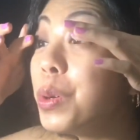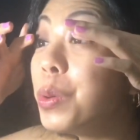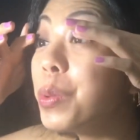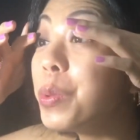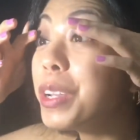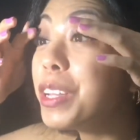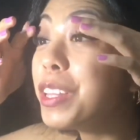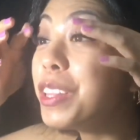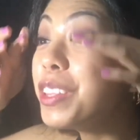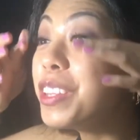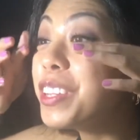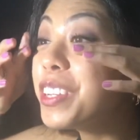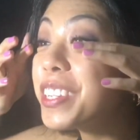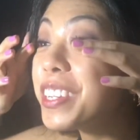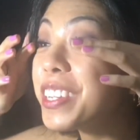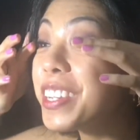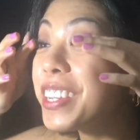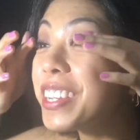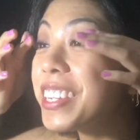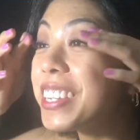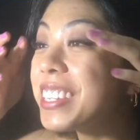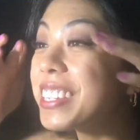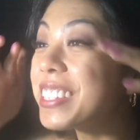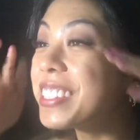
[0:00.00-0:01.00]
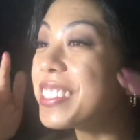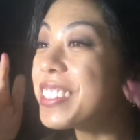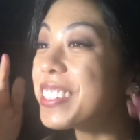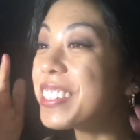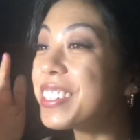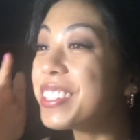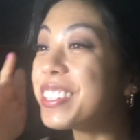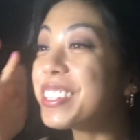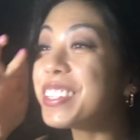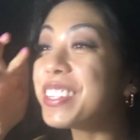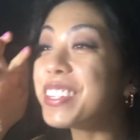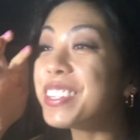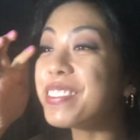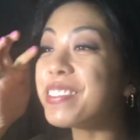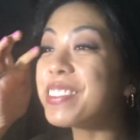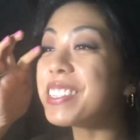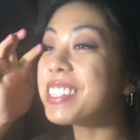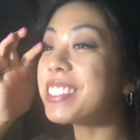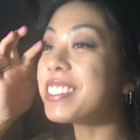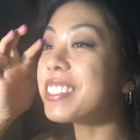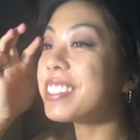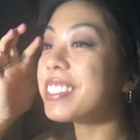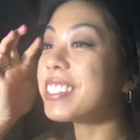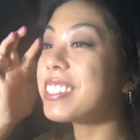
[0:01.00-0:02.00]
we looking good. We
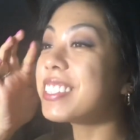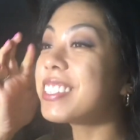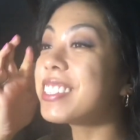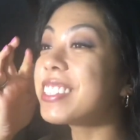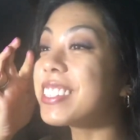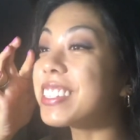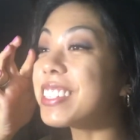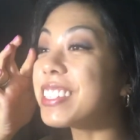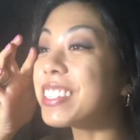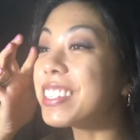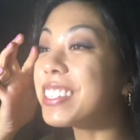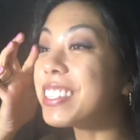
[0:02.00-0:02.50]
looking good.